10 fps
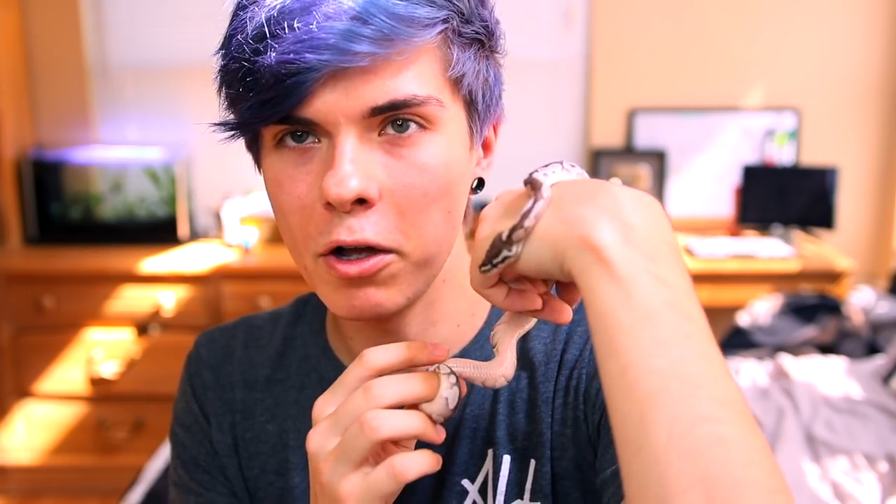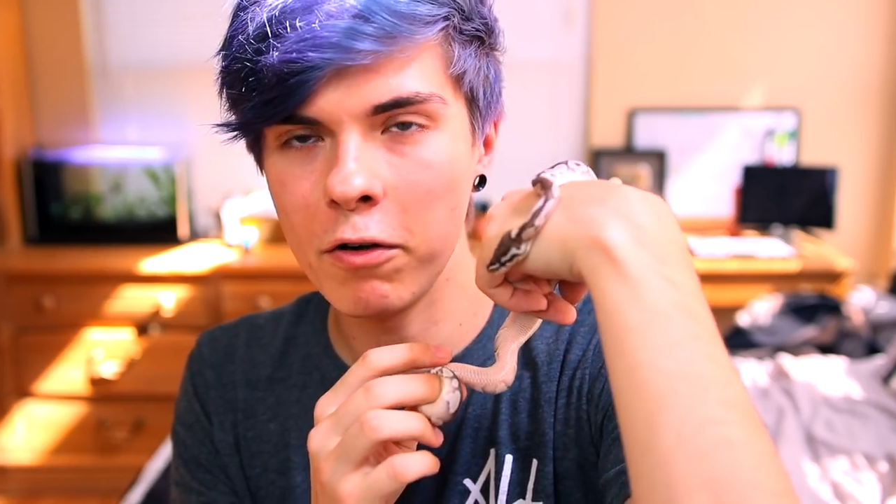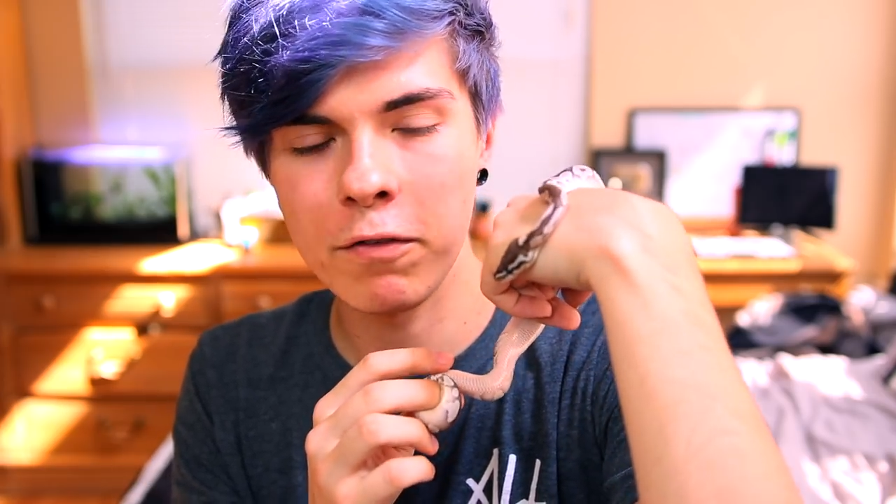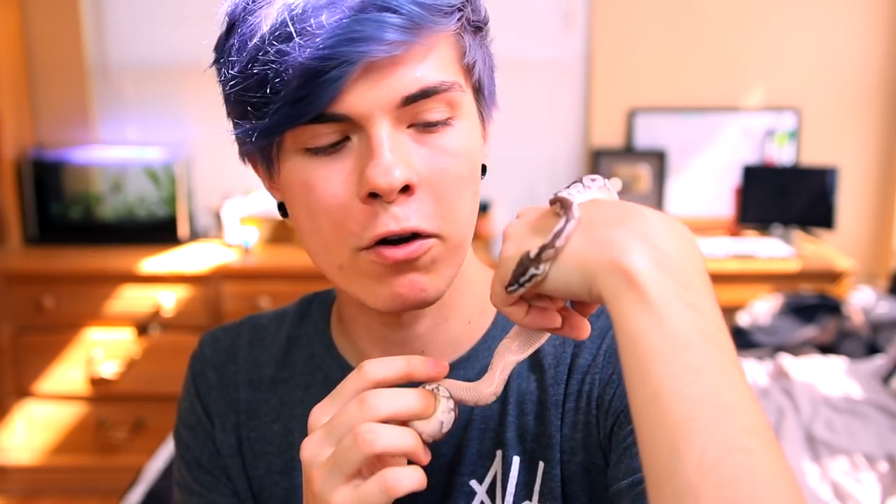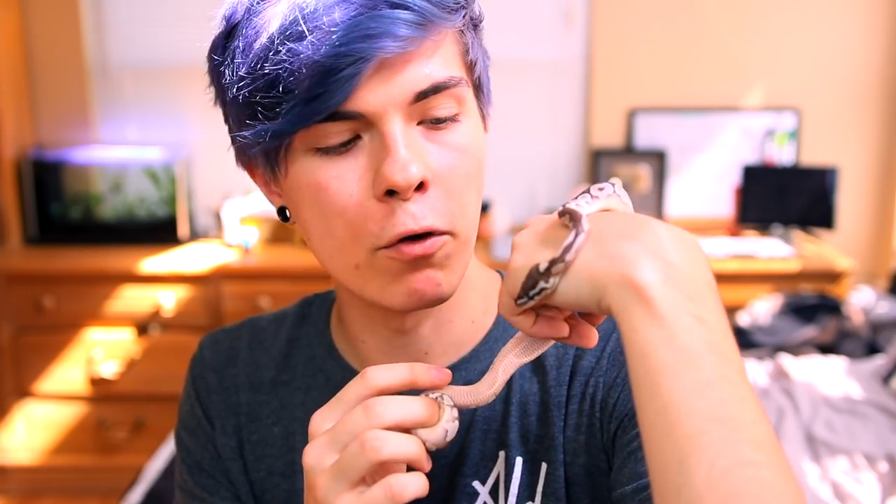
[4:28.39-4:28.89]

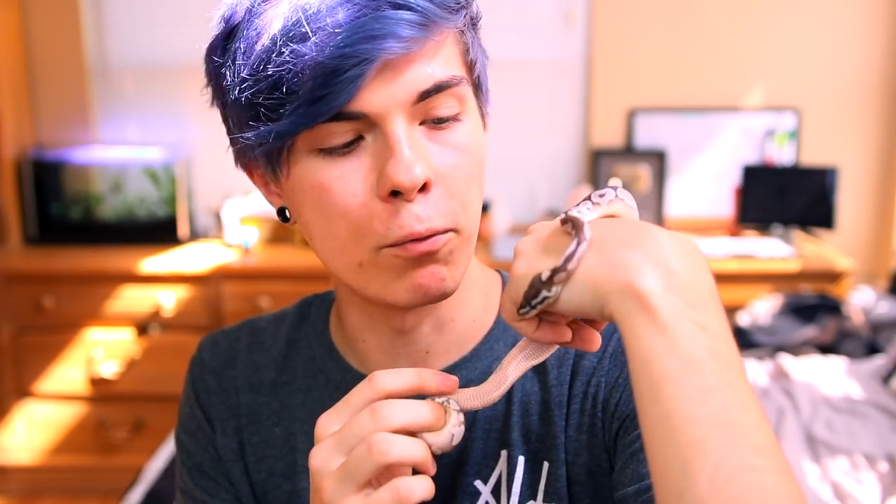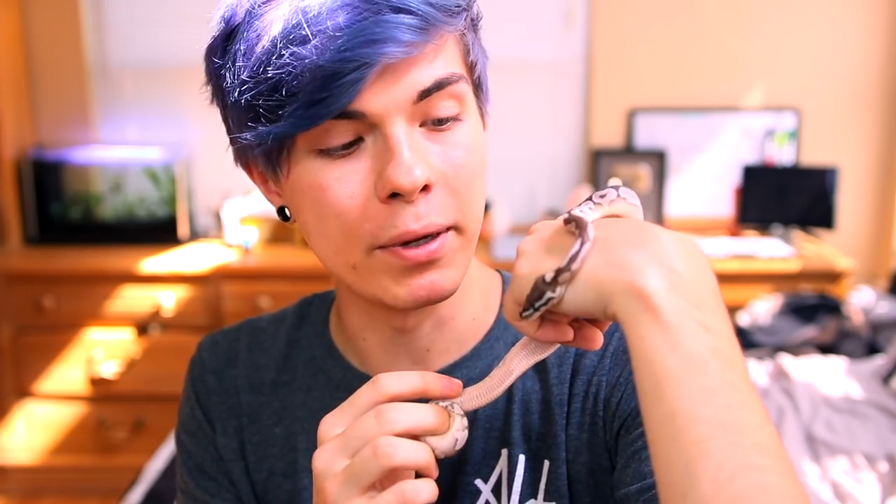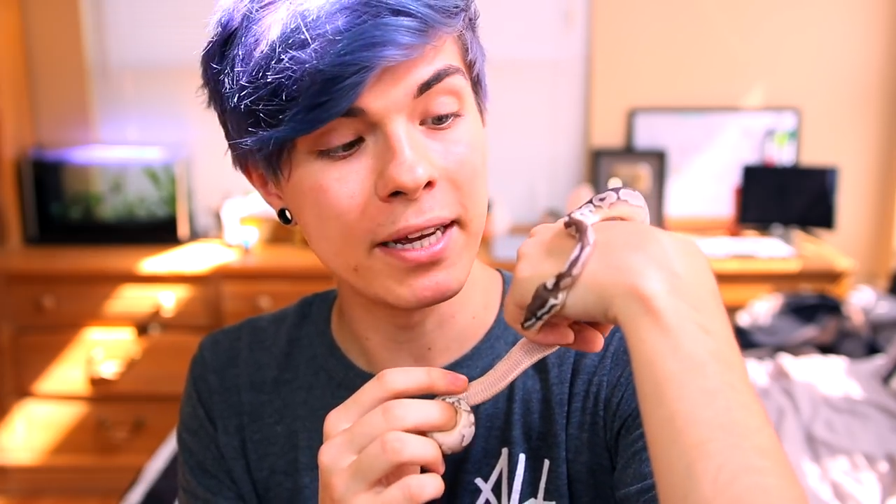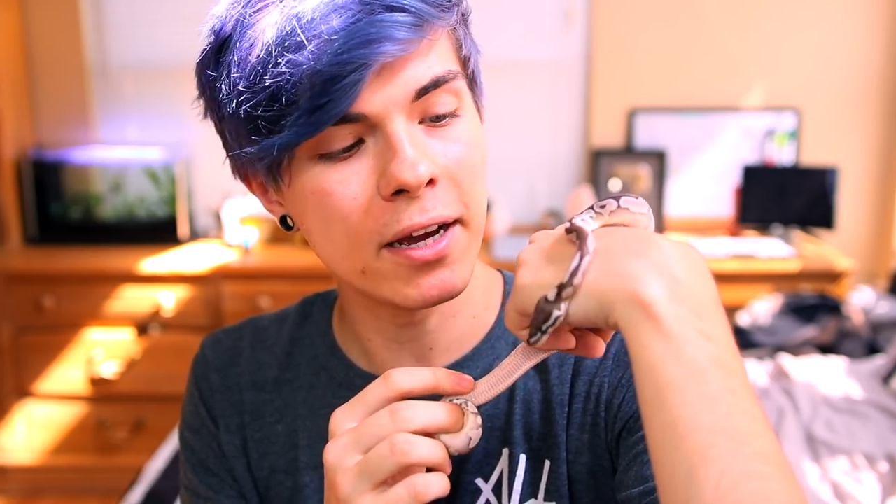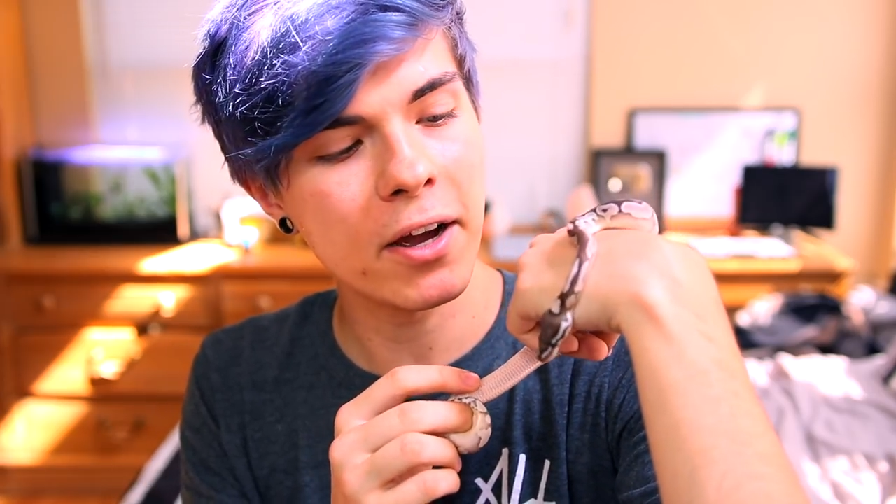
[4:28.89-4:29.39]
over a
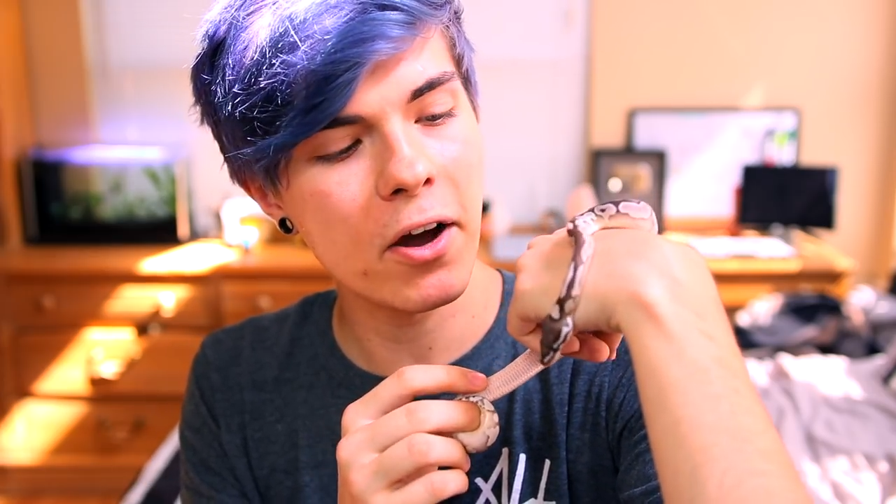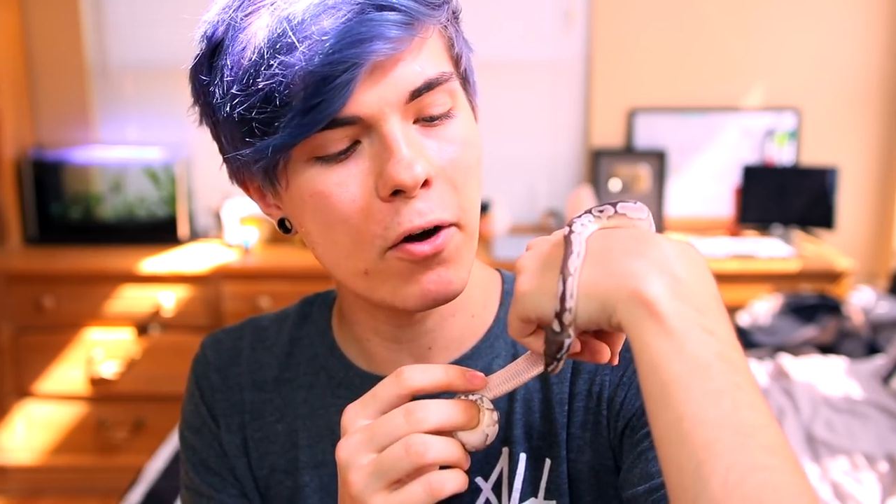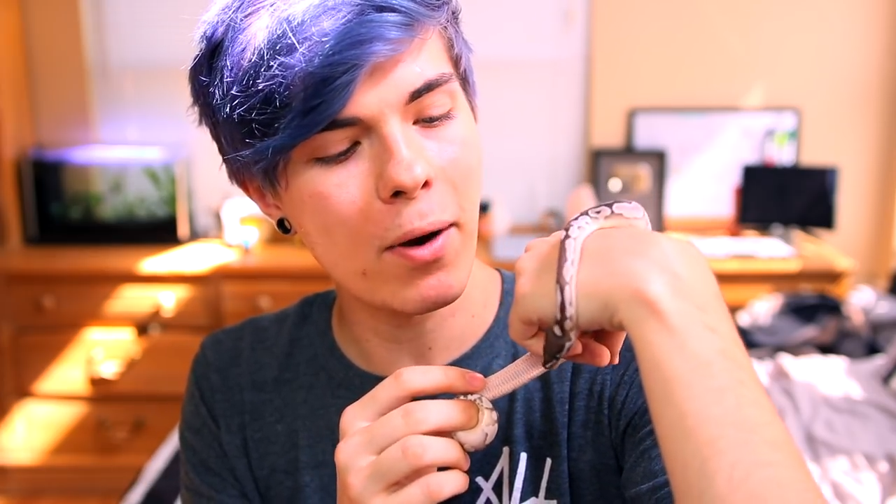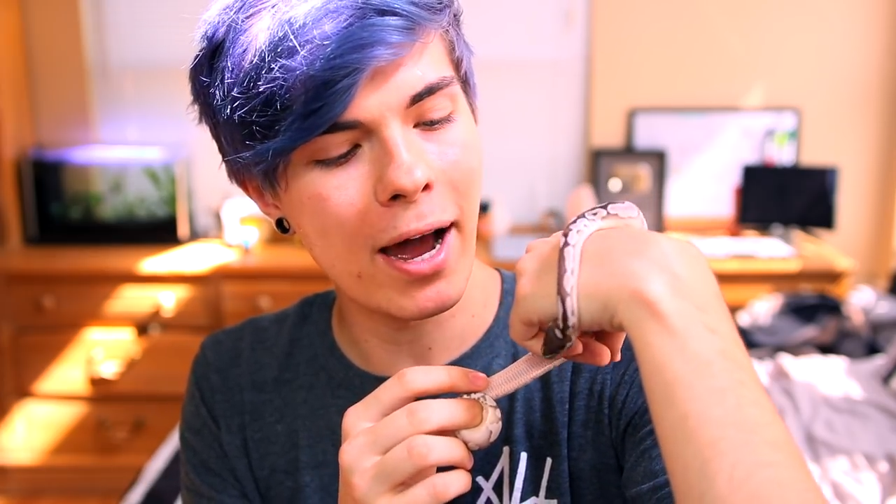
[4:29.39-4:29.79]
week ago.